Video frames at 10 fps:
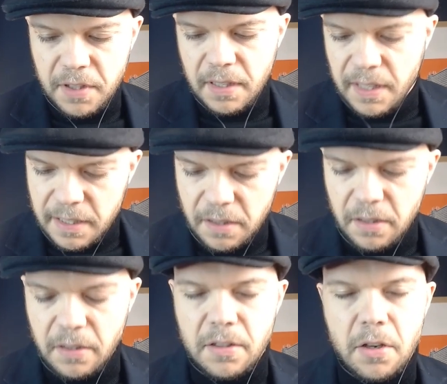to
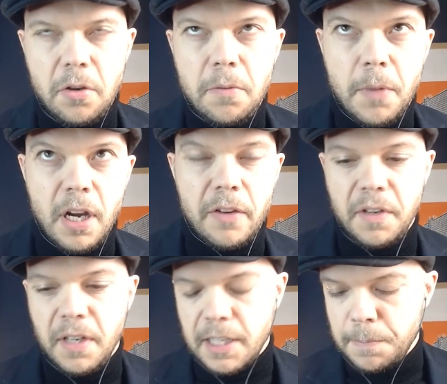listeners who might have
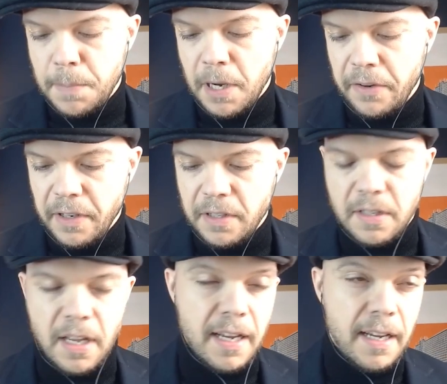experienced
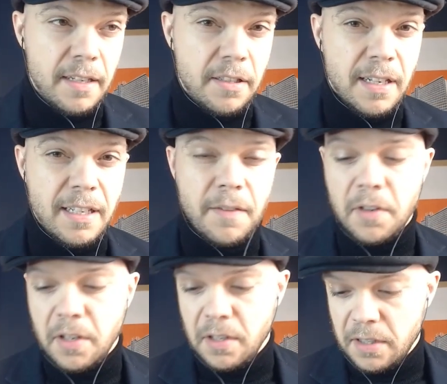a
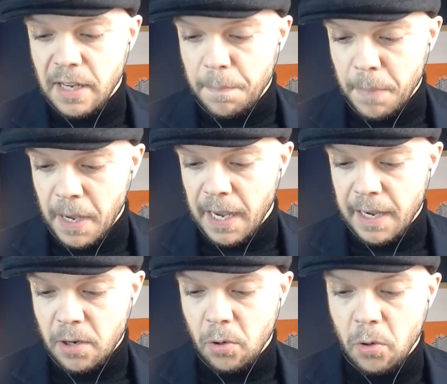significant setback
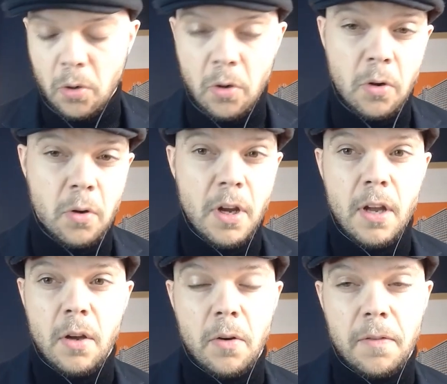or or